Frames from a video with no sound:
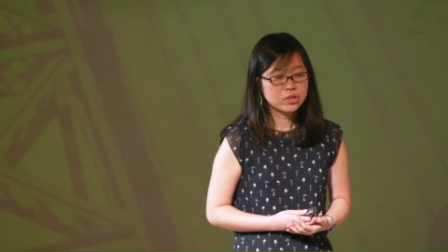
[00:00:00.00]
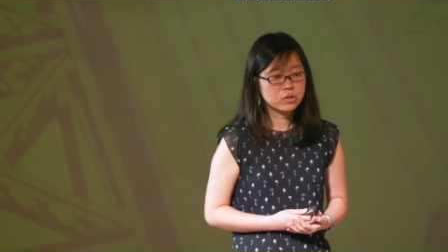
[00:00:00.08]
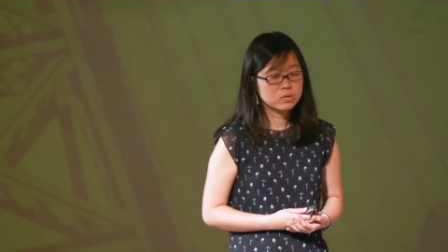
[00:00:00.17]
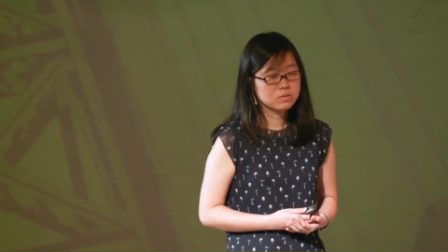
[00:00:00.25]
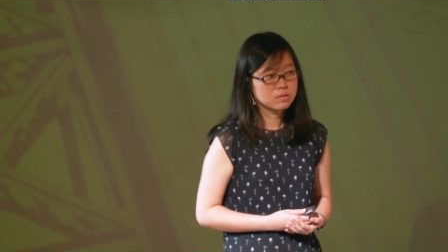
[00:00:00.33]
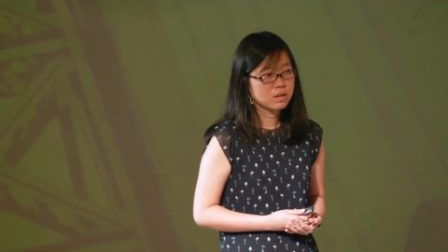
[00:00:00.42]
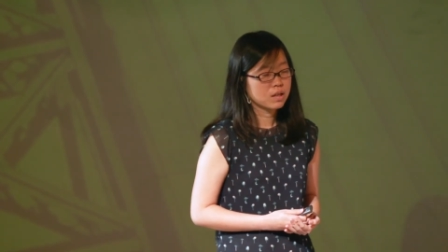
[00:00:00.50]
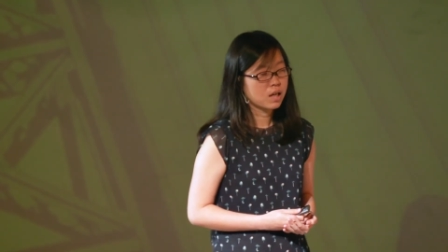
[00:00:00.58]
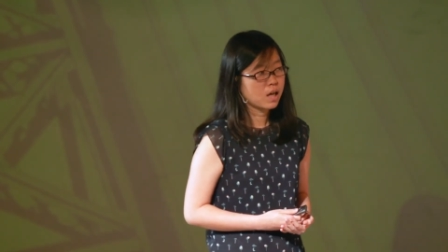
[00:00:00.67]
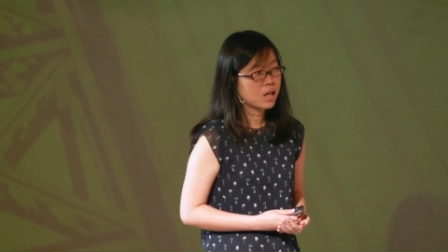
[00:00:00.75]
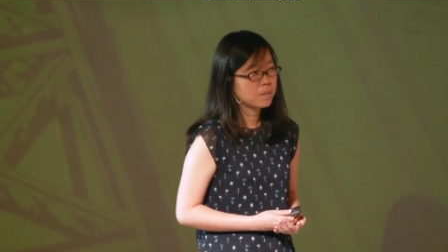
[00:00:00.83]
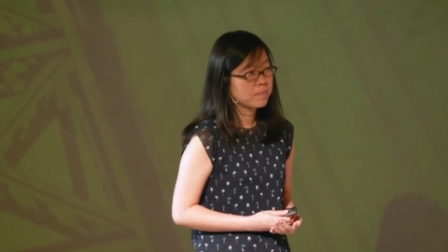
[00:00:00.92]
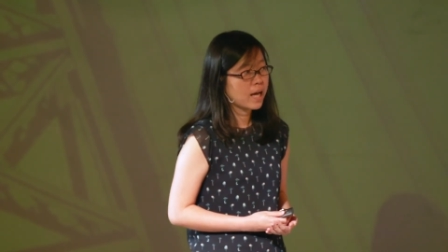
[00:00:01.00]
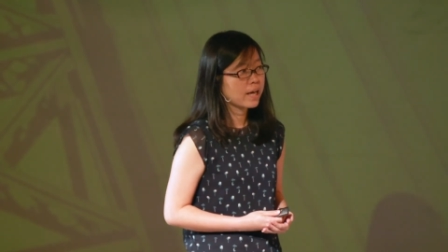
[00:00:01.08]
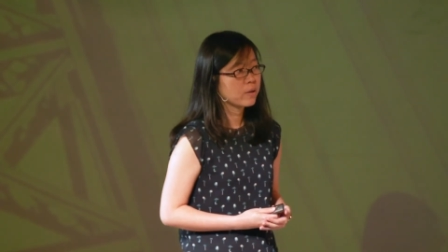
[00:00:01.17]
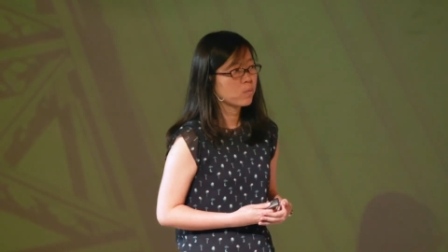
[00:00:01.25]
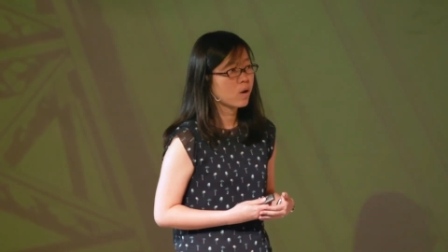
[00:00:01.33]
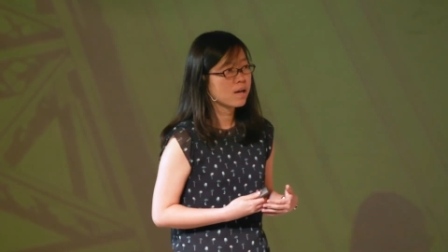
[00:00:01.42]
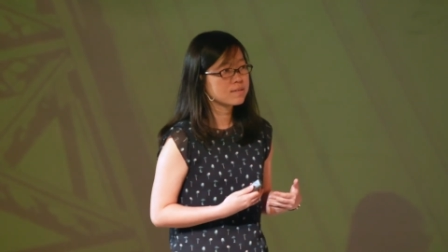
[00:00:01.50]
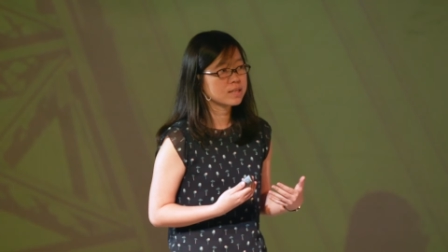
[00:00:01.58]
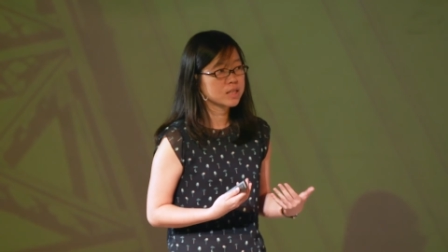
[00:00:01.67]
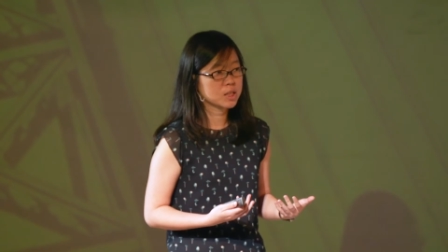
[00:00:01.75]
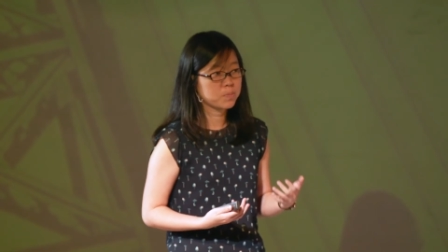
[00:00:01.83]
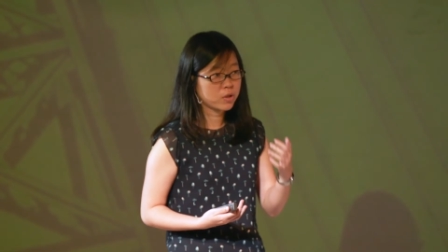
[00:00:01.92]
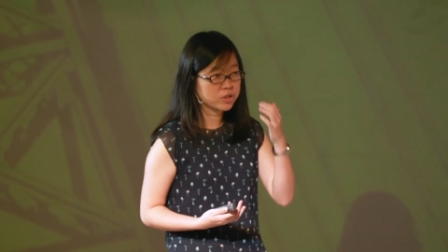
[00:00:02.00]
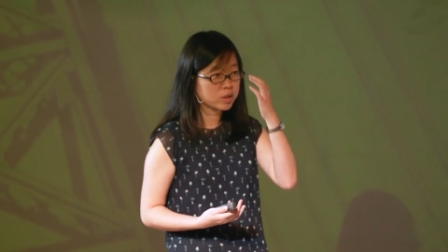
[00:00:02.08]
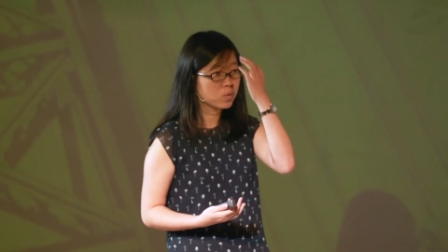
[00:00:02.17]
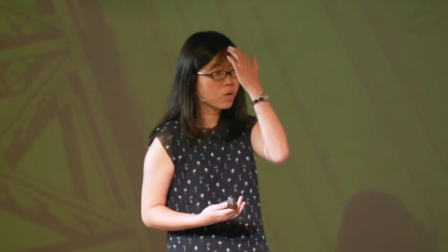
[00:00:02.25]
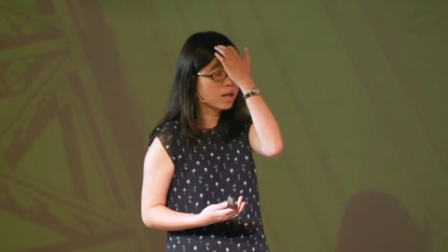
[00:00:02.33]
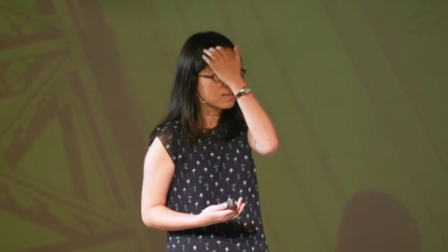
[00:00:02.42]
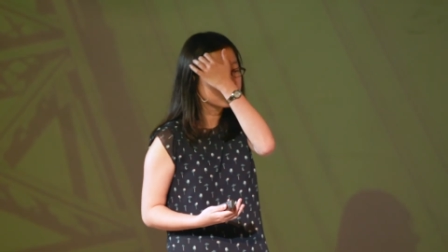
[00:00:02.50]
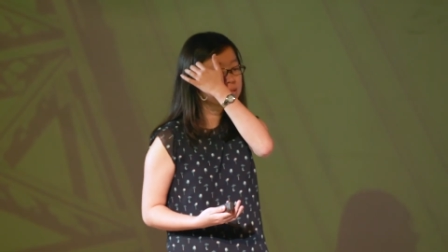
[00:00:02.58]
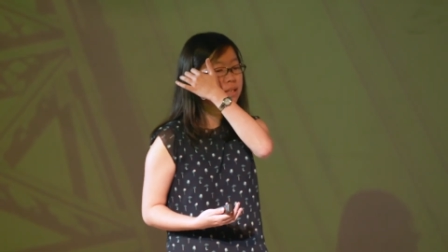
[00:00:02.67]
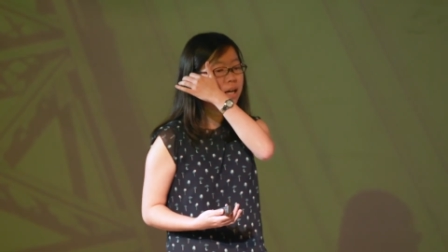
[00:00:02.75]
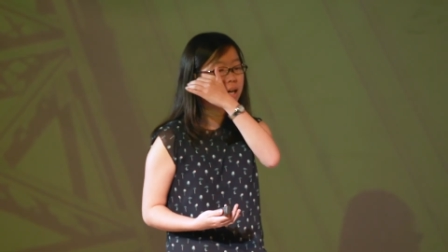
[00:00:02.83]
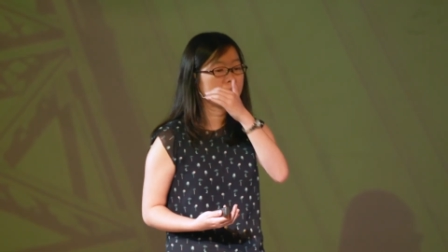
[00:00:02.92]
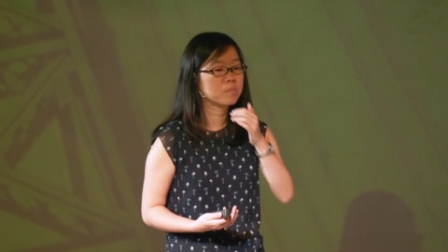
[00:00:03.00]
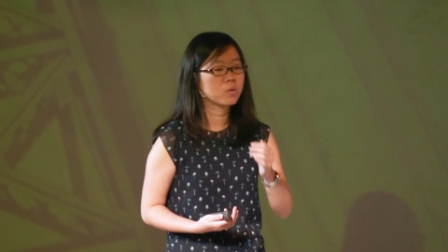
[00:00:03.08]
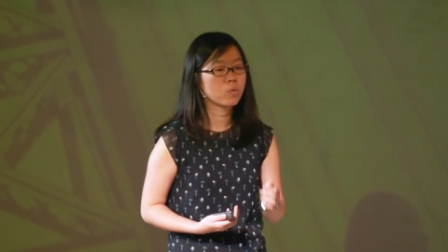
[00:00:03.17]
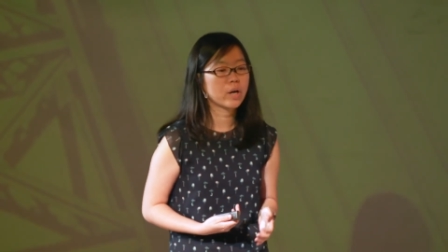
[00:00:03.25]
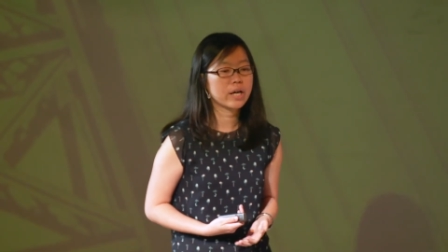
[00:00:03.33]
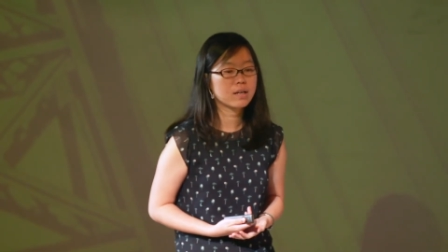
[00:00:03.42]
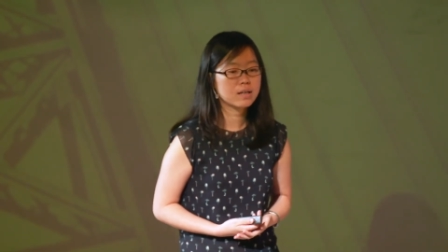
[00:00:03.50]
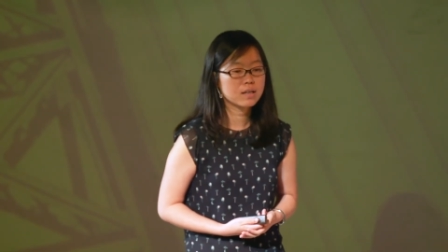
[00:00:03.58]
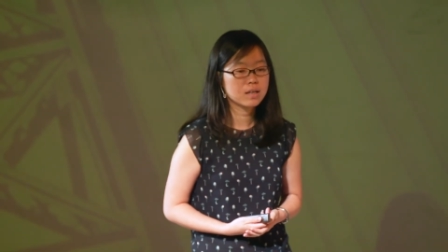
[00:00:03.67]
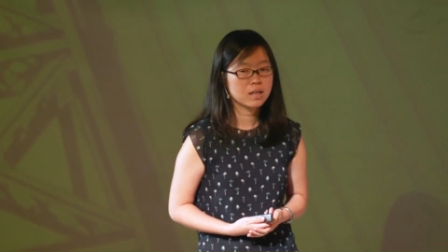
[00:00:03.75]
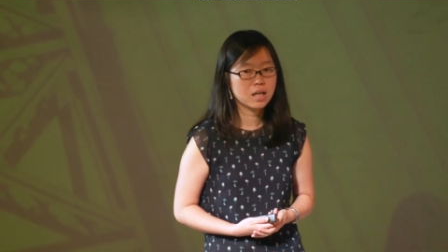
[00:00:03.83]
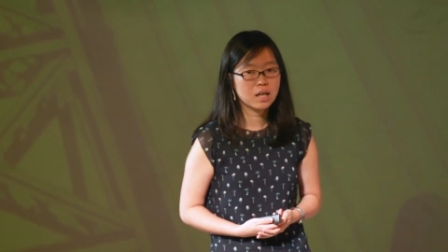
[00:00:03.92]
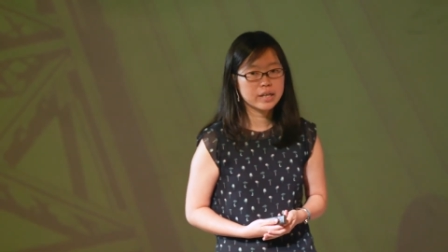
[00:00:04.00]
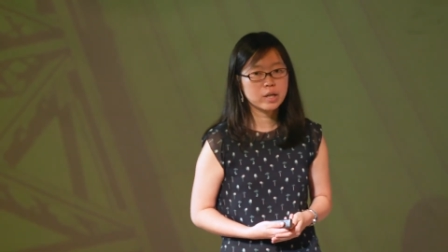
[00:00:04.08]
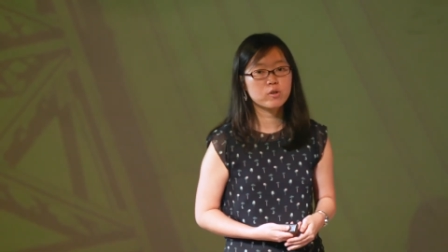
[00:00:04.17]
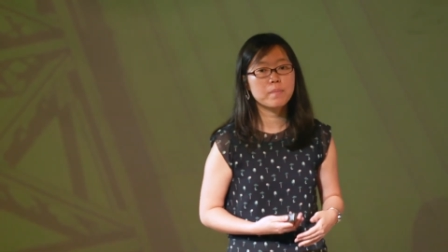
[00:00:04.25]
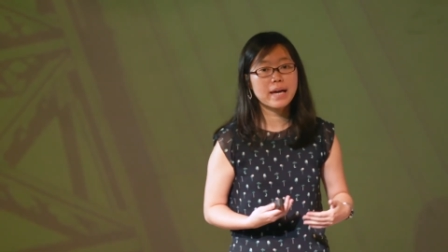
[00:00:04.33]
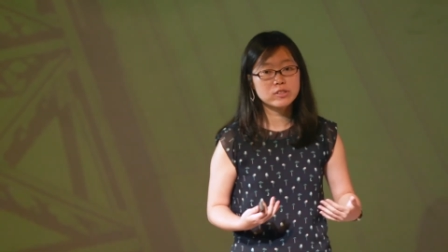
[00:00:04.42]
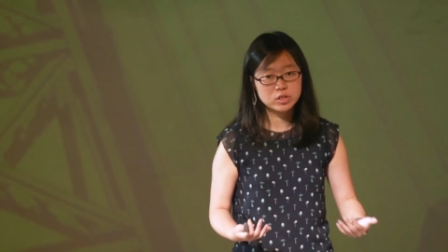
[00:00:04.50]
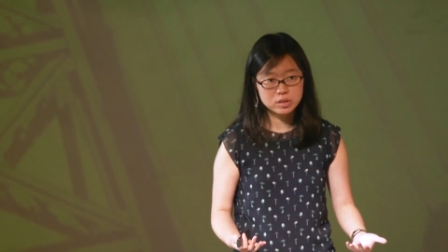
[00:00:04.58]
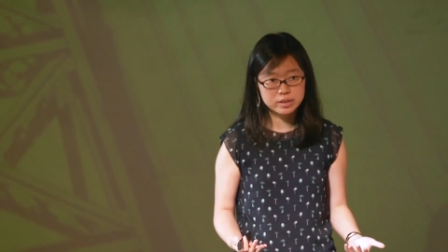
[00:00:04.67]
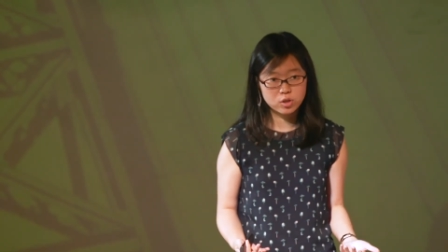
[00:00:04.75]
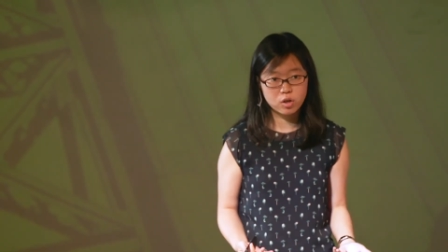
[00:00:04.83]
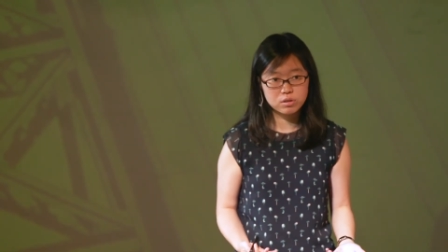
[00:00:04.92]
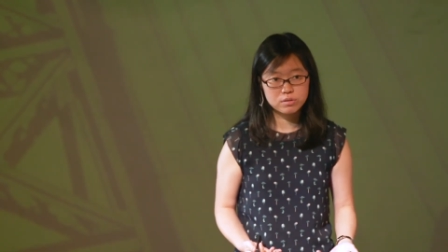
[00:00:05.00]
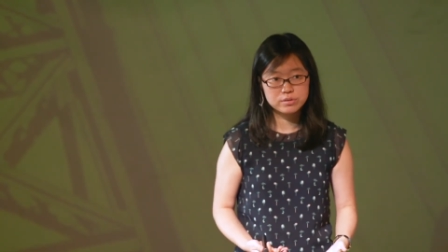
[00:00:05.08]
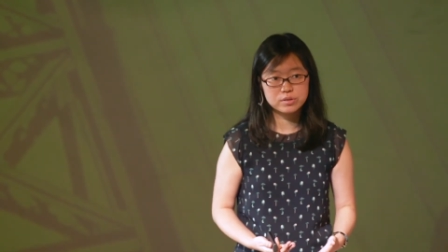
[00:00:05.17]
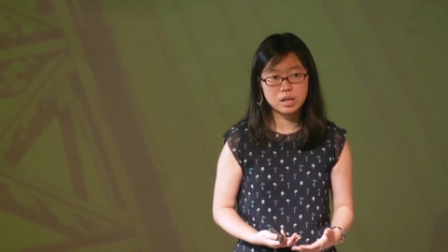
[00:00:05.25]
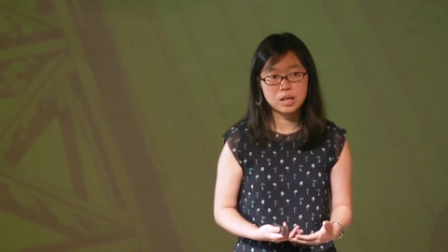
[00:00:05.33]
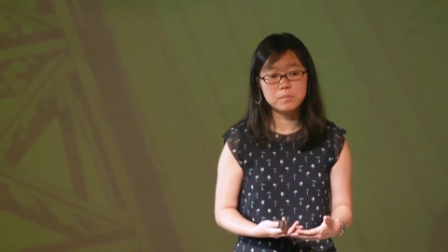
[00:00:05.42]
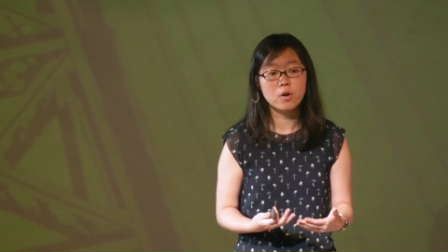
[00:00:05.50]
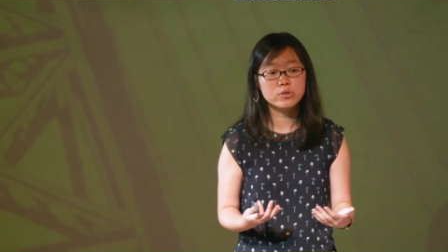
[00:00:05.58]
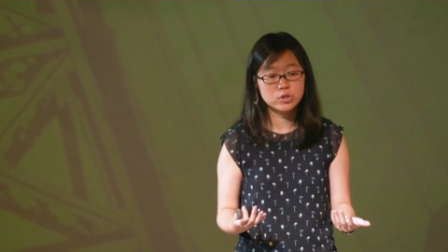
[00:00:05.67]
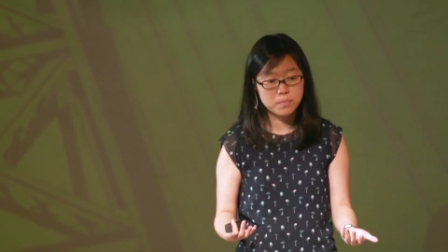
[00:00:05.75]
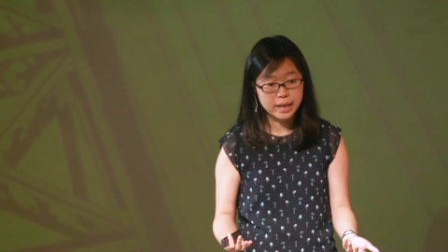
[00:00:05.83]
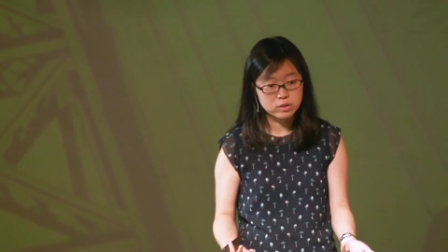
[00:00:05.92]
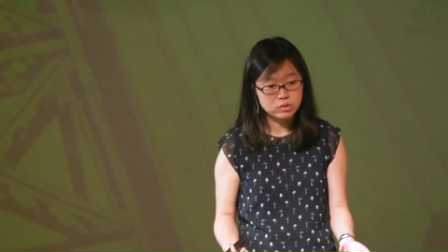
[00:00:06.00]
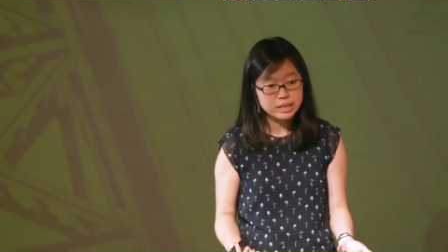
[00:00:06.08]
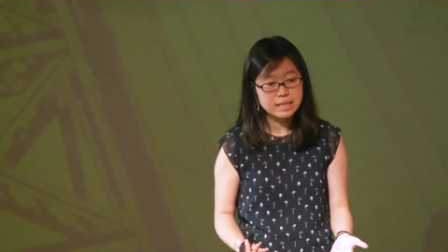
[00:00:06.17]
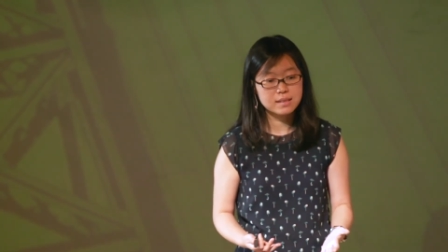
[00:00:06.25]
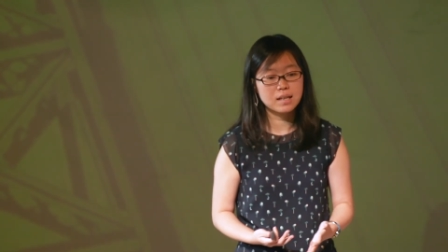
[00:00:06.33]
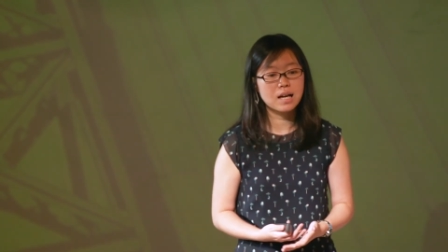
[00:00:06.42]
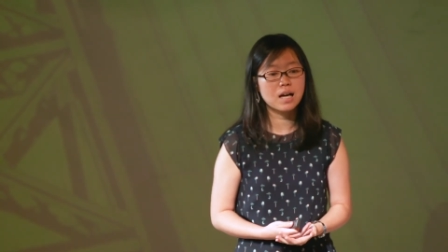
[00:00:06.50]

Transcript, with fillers: So Um, I was in this project once um, where uh, they were managing their toggles um, also manually,